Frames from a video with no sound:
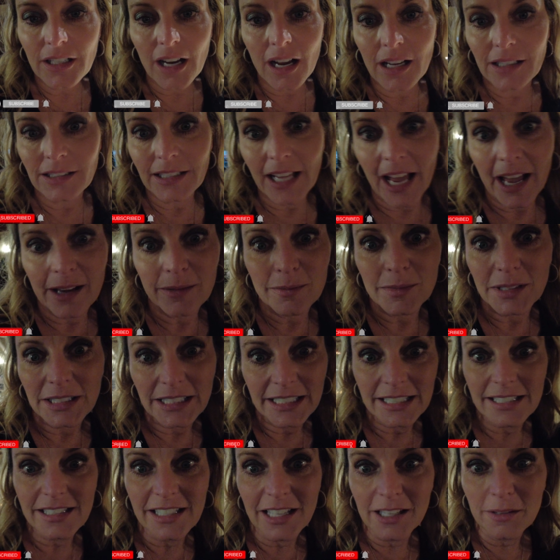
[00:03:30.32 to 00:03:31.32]
contact
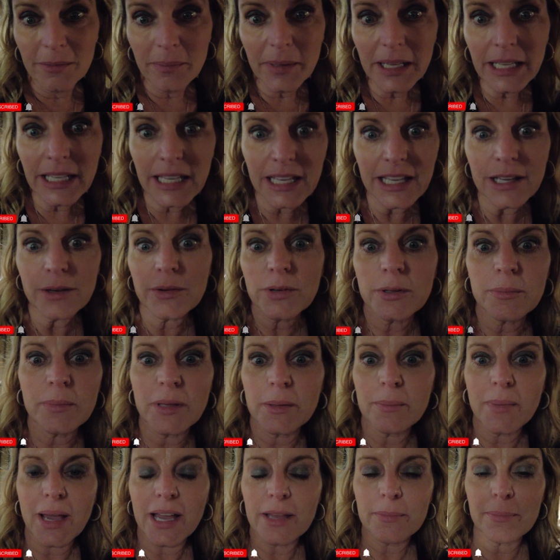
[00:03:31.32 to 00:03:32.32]
Melissa and Mickey. It would be
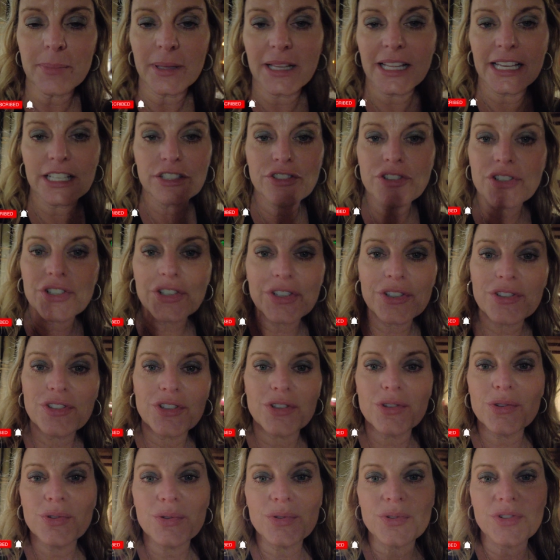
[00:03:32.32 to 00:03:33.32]
my pleasure
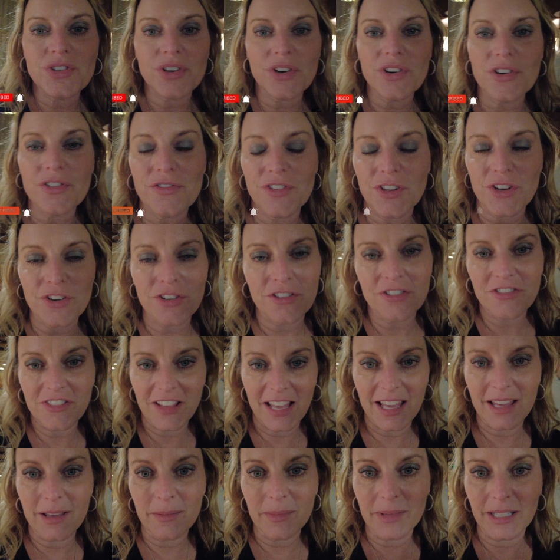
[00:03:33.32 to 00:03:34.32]
to serve your
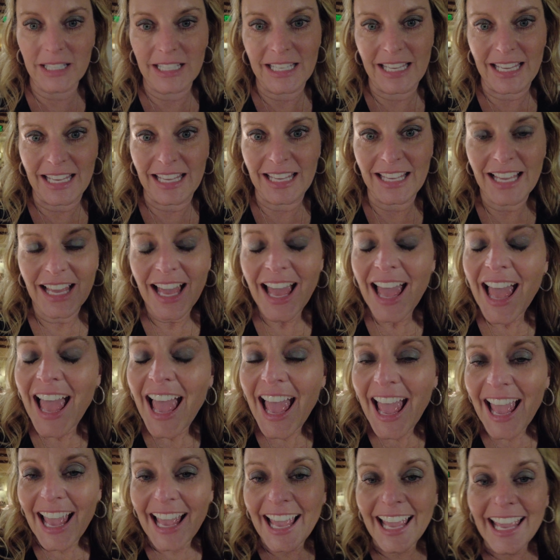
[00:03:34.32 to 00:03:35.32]
family.
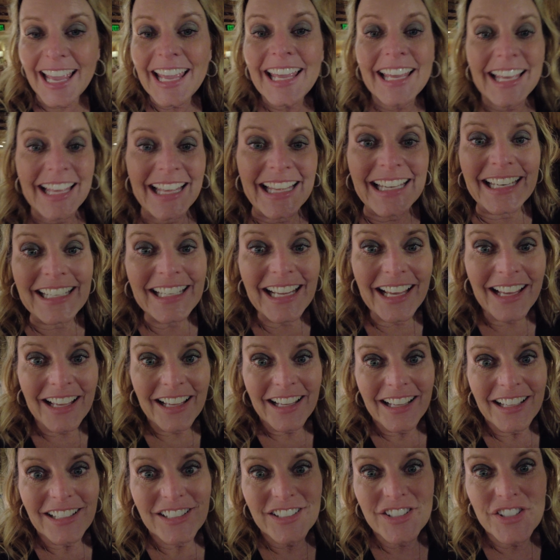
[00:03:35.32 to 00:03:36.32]
And
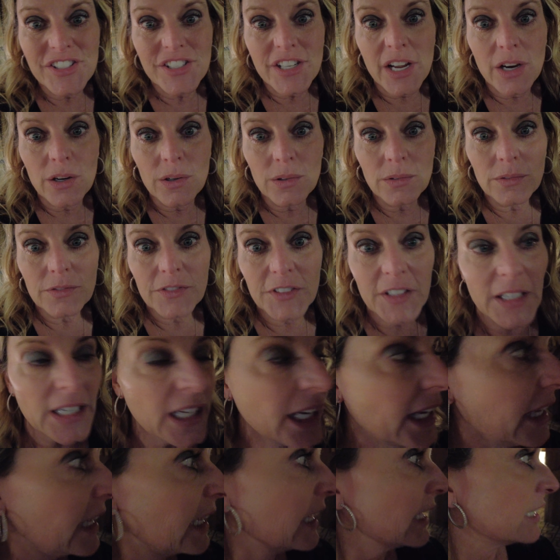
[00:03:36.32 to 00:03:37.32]
don't
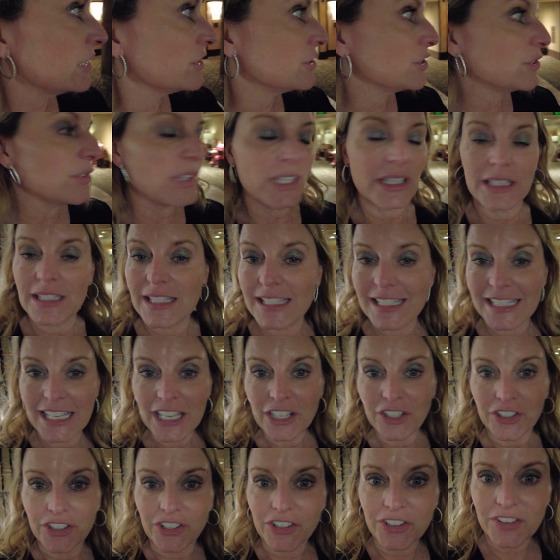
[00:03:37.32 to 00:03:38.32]
forget to
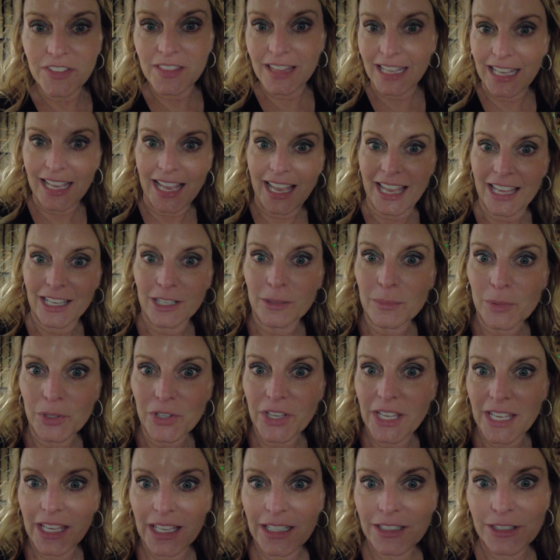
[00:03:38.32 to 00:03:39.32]
consider the Animal
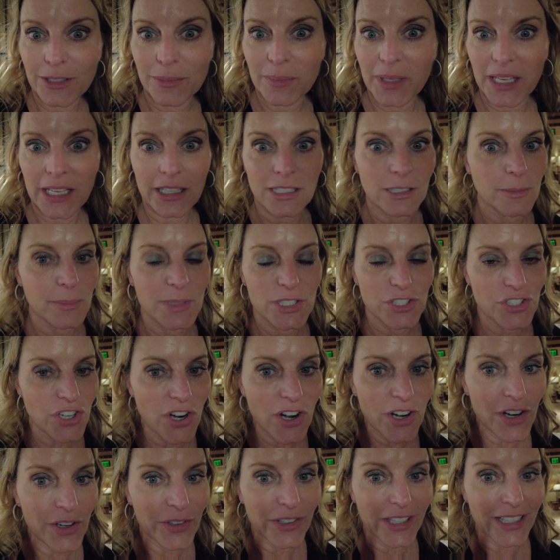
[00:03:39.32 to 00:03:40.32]
Kingdom
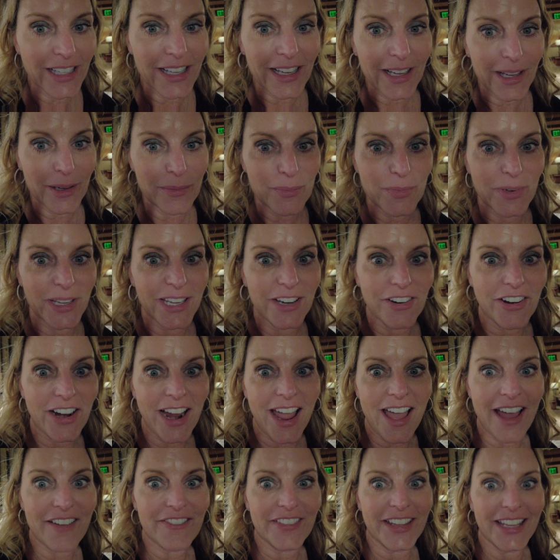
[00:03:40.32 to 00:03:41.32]
Kilimanjaro Club. We are
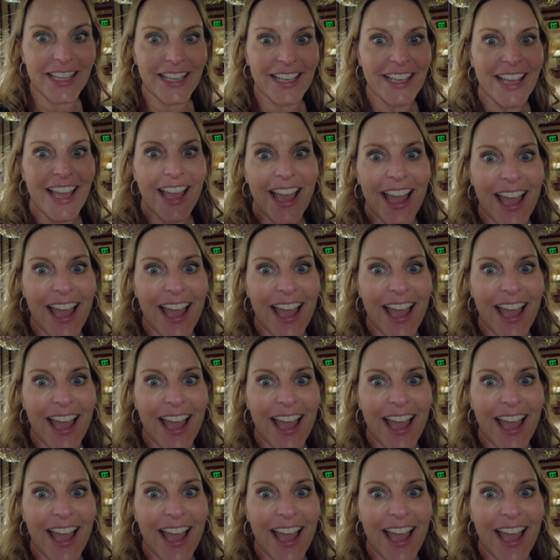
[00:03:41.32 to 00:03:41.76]
having